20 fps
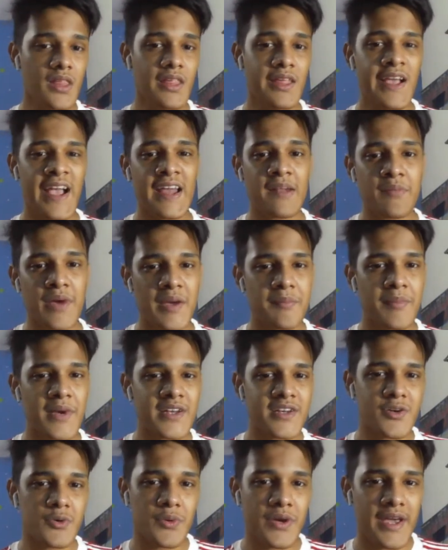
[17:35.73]
And by
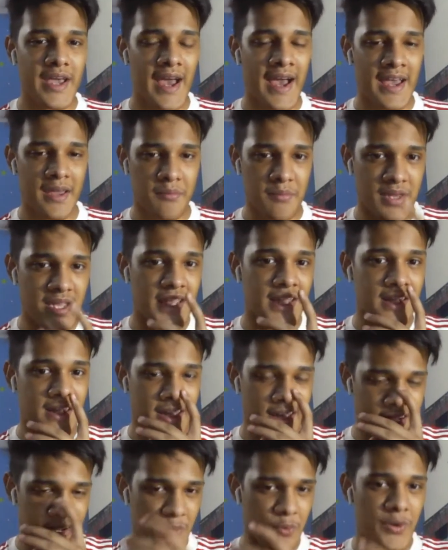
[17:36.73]
better way, I mean
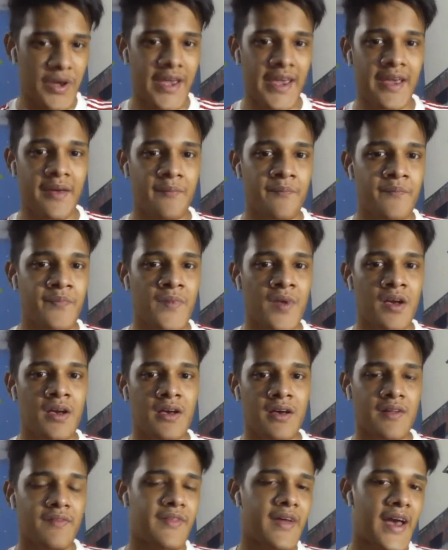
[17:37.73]
in a way
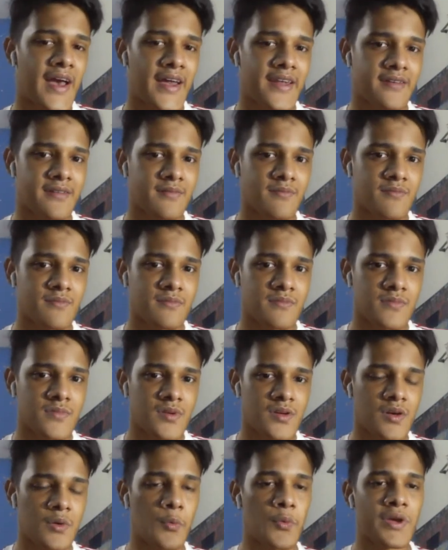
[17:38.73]
that
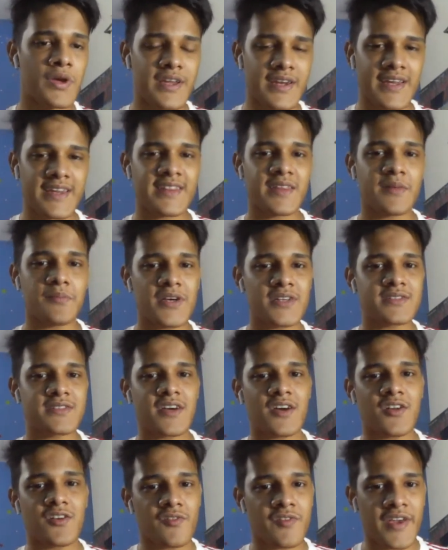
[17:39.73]
we can get the best
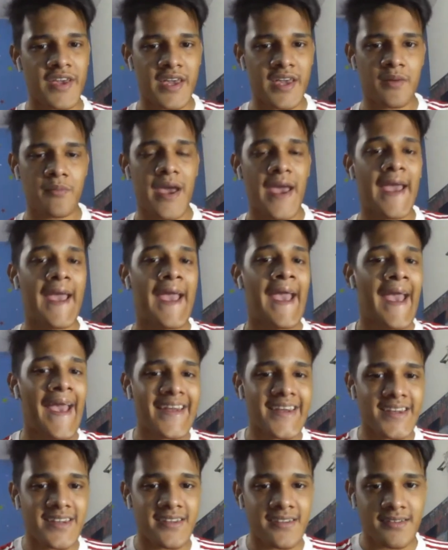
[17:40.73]
out of him
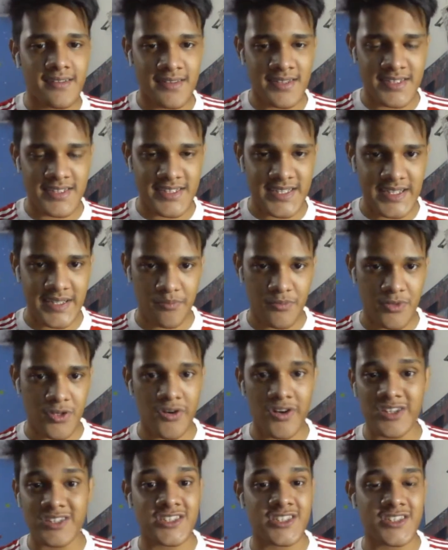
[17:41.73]
and the team,
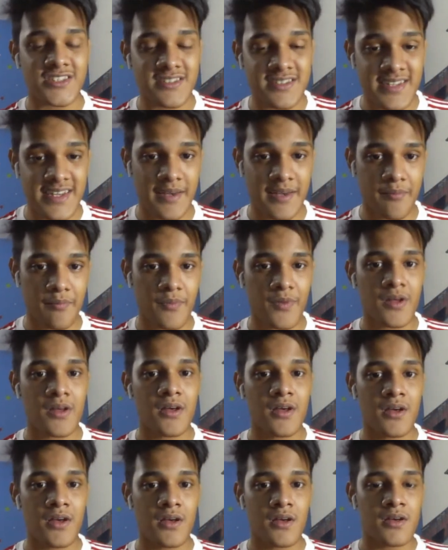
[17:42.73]
not just him
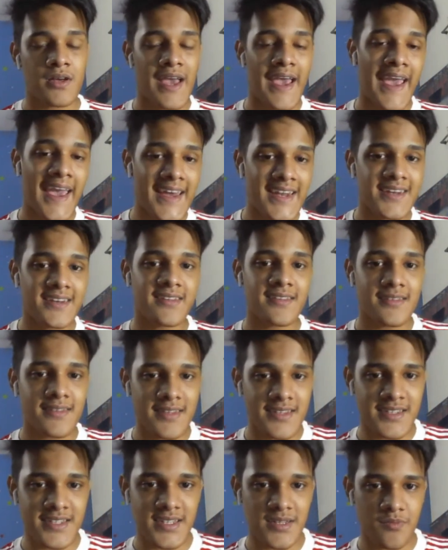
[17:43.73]
and the
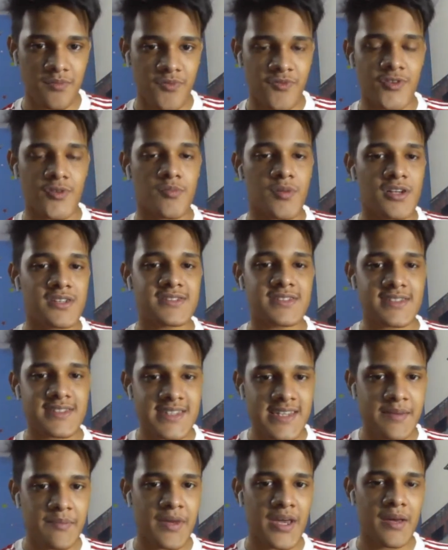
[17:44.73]
team. Football is a
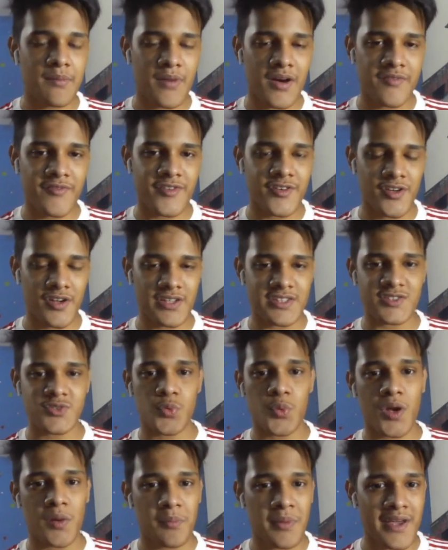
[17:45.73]
team game after all. It's
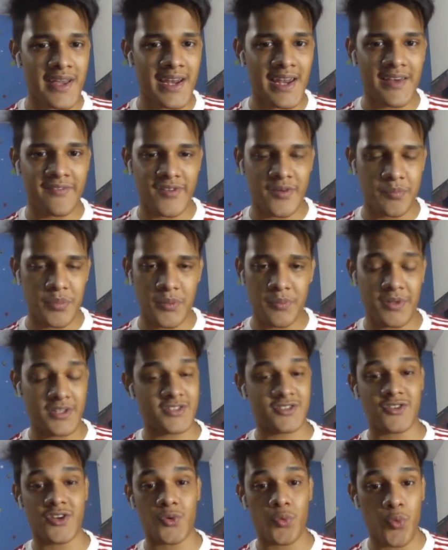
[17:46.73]
one by 11 people.
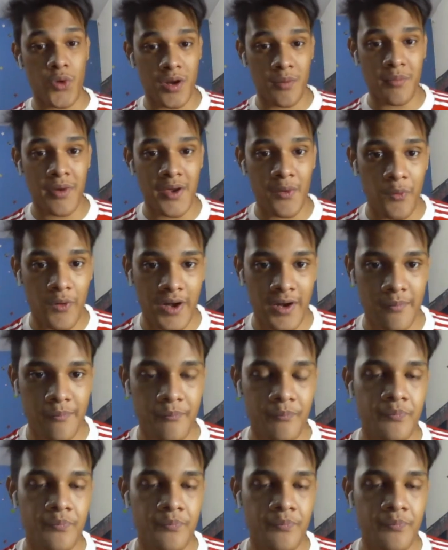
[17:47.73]
It's not one by one.